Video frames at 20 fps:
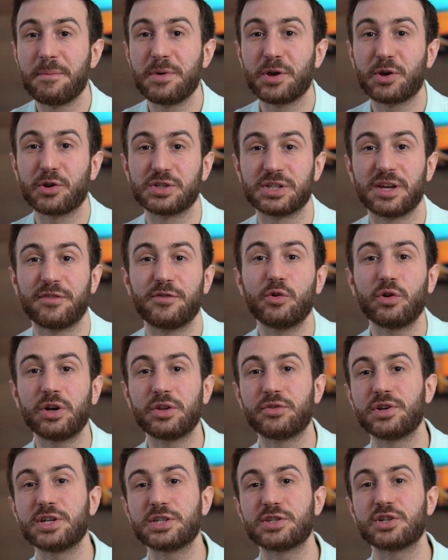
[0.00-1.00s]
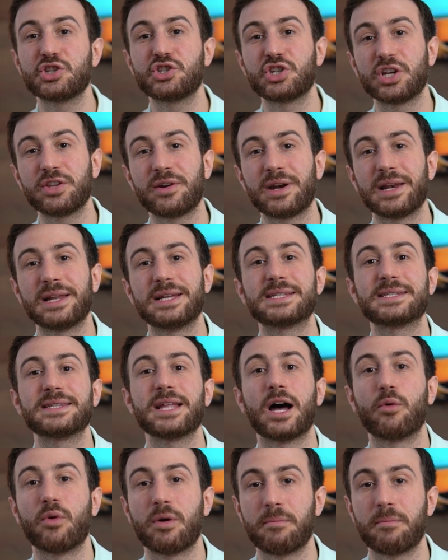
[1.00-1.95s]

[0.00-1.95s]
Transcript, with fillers: because if you're in research generally it's not